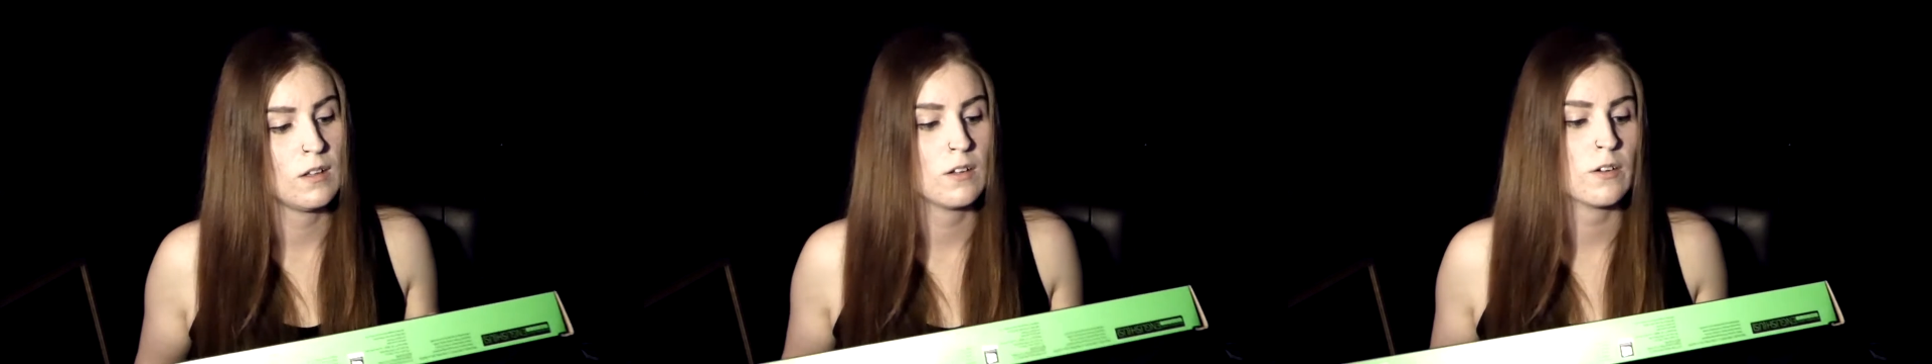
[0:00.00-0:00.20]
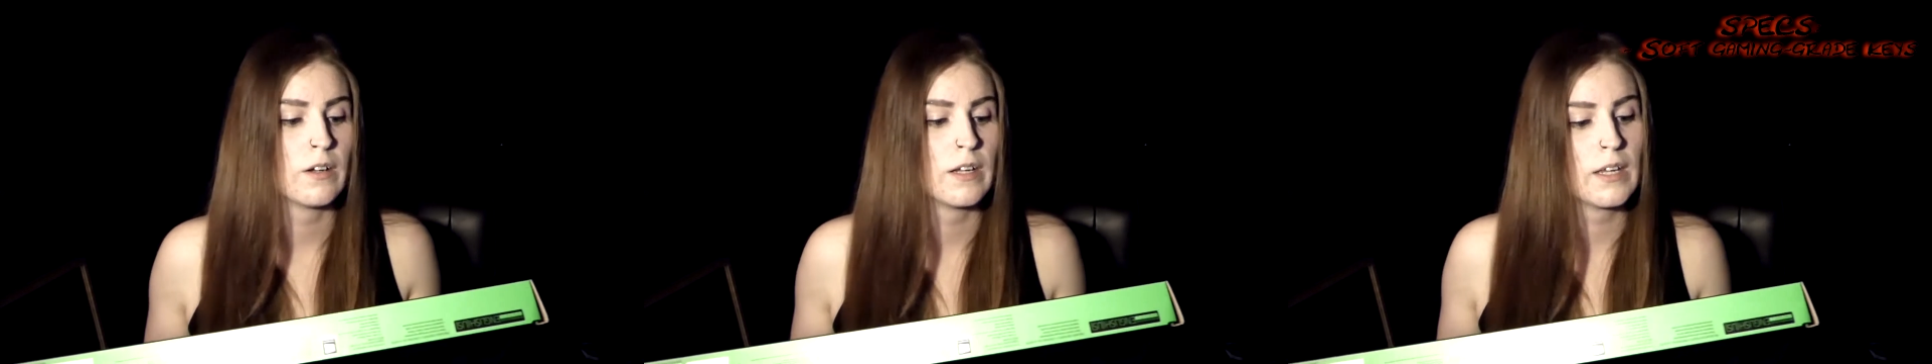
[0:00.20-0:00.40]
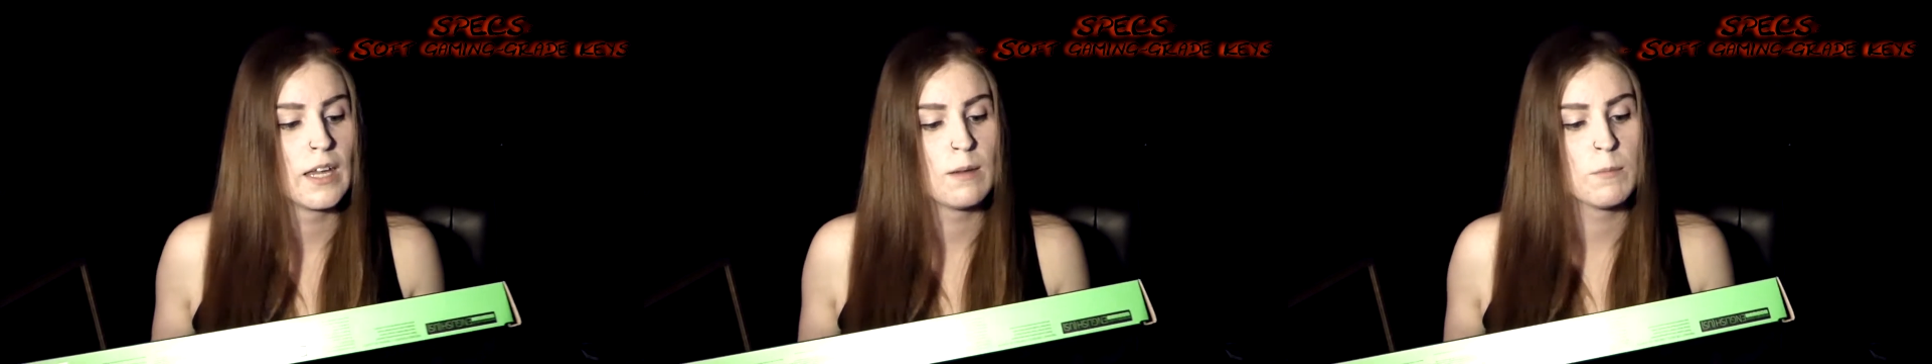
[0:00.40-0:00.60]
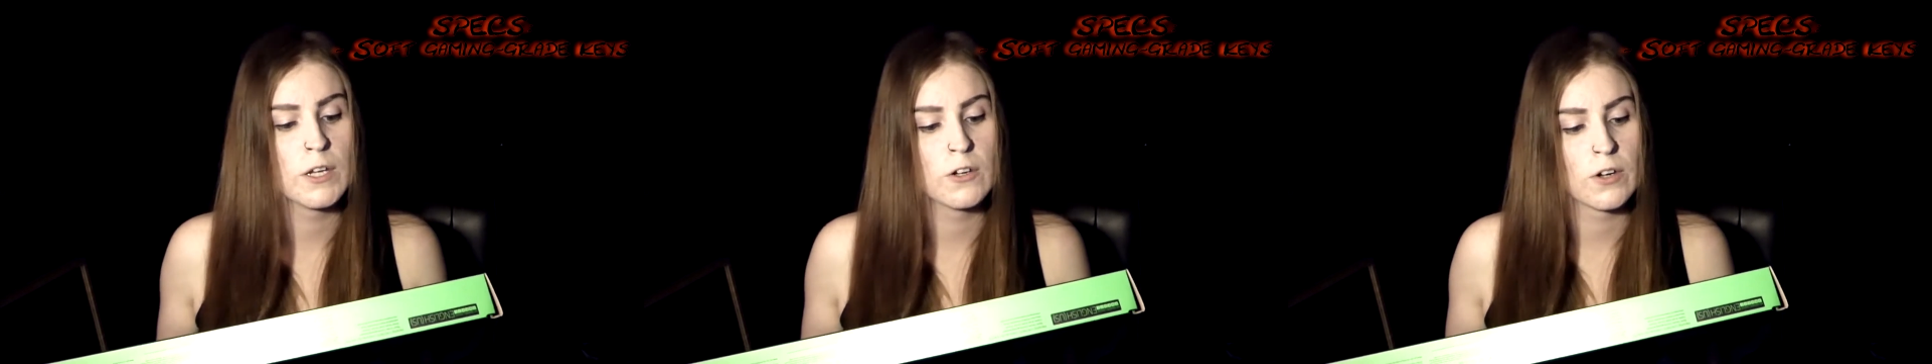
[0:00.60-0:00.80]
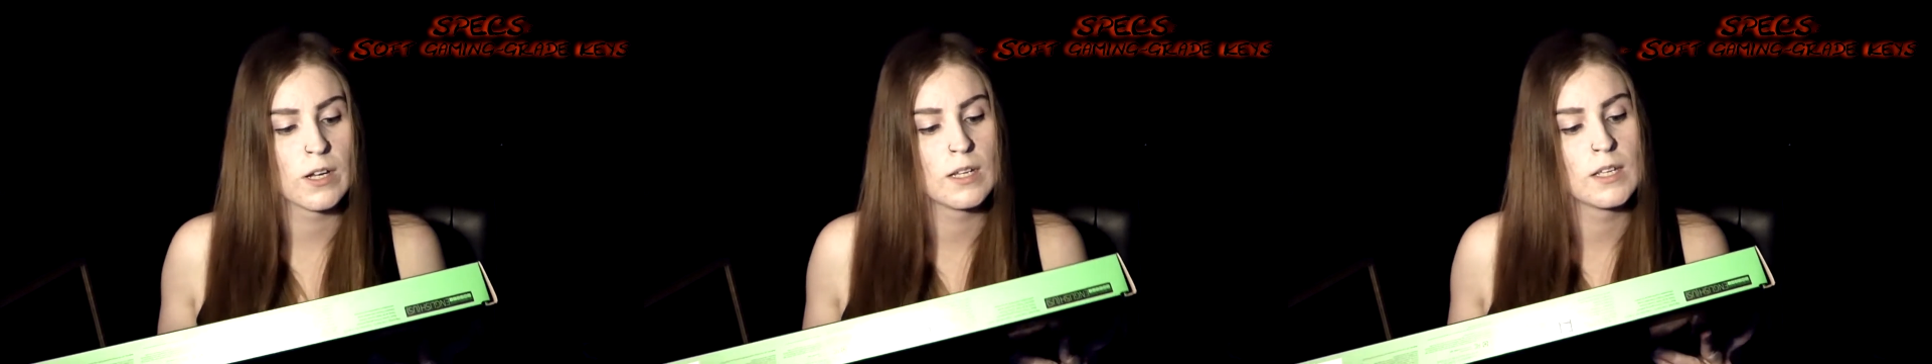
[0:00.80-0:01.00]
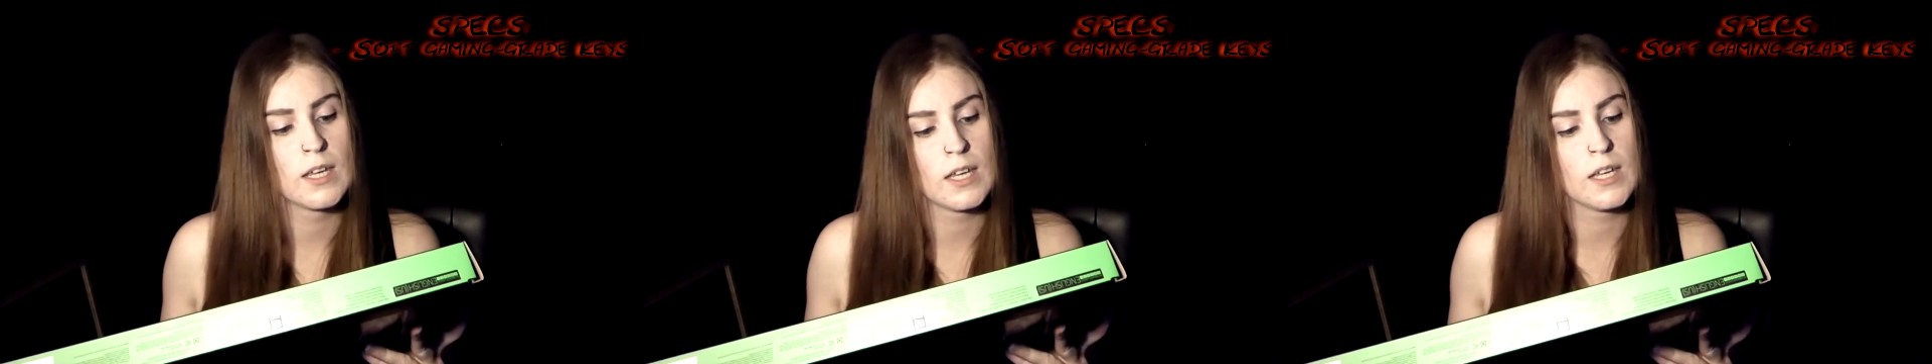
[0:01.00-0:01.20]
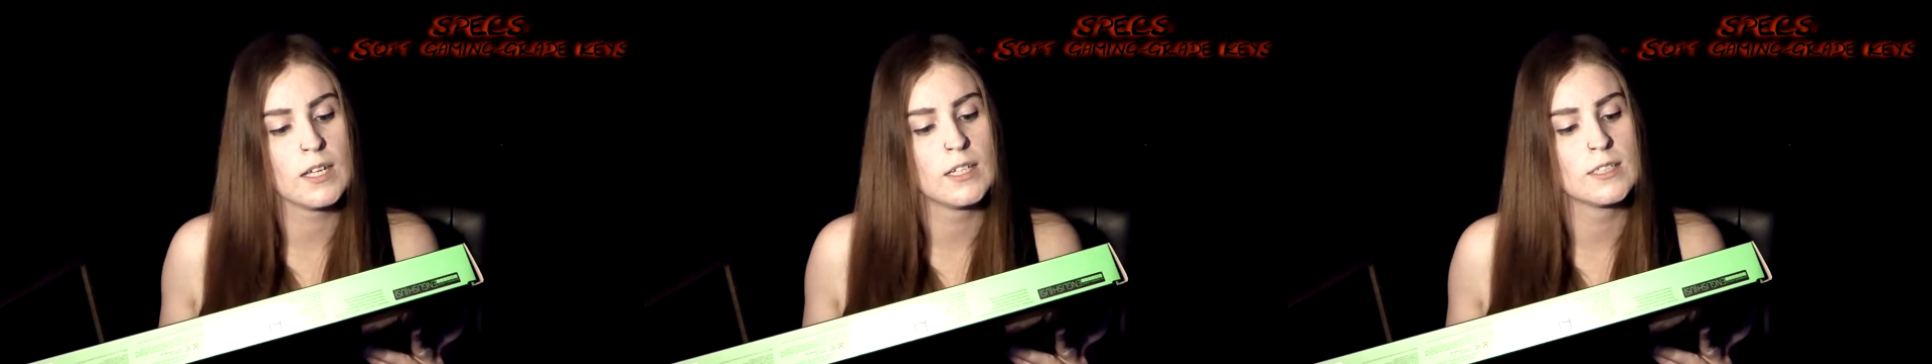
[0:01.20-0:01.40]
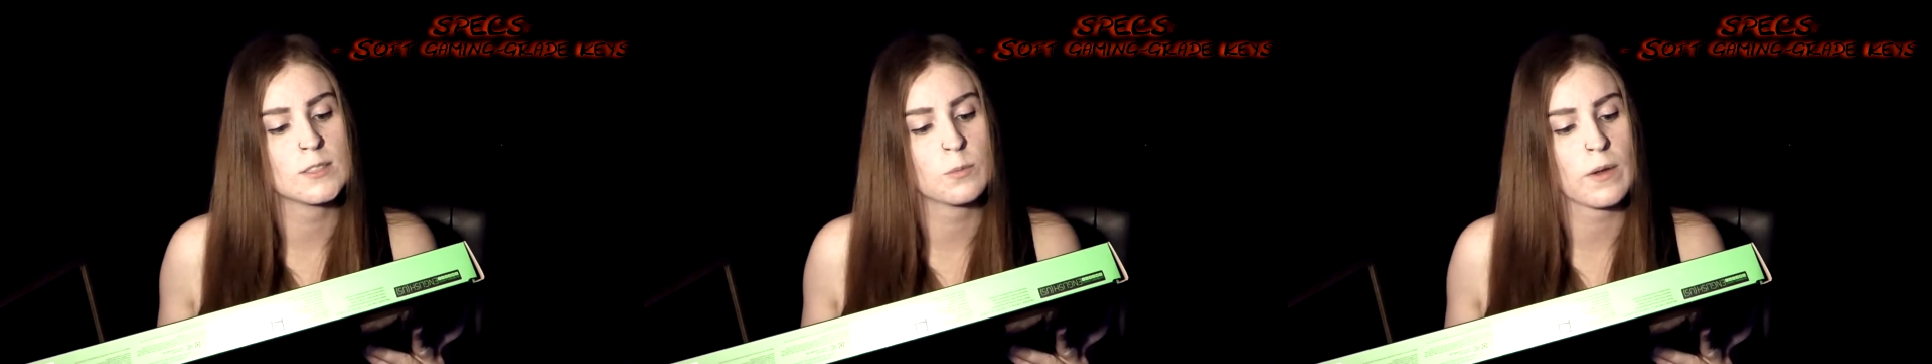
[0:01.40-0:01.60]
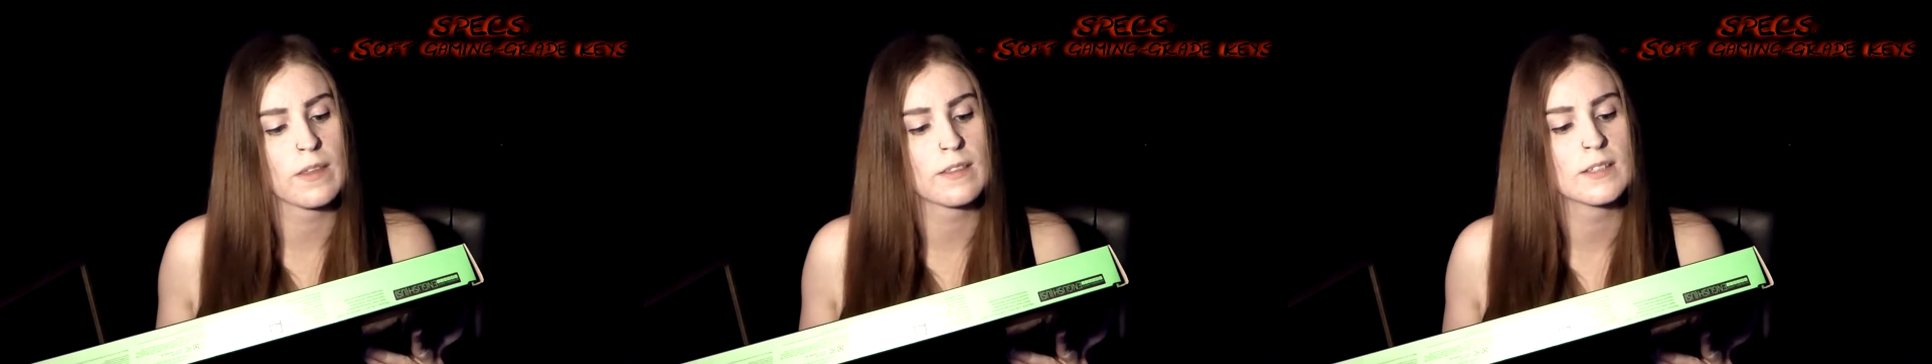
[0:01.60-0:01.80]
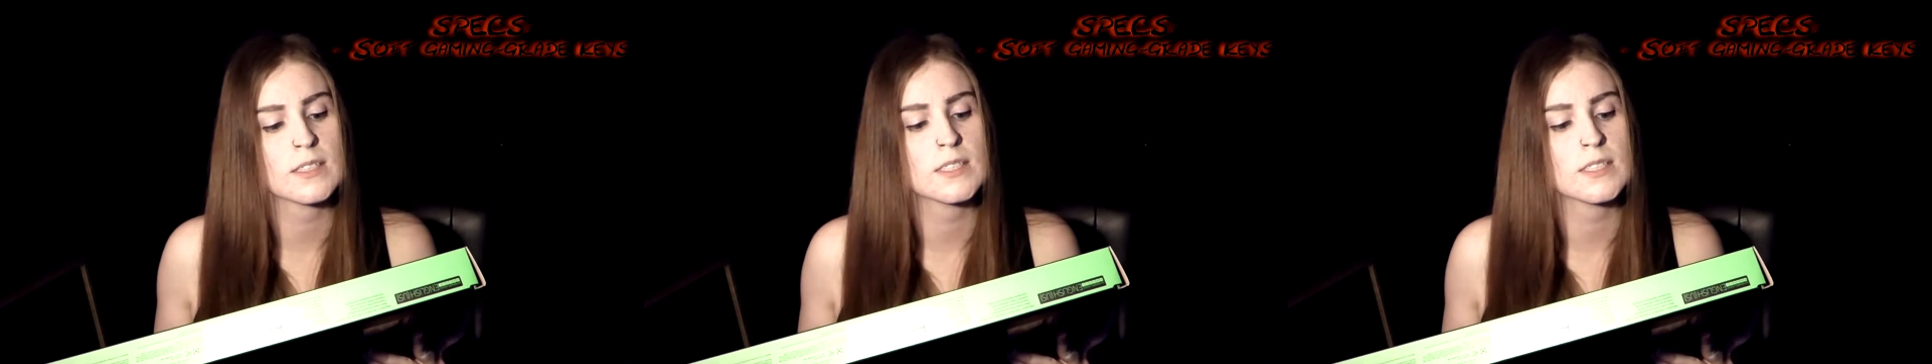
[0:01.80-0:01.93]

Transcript: Alright, gaming grade keys with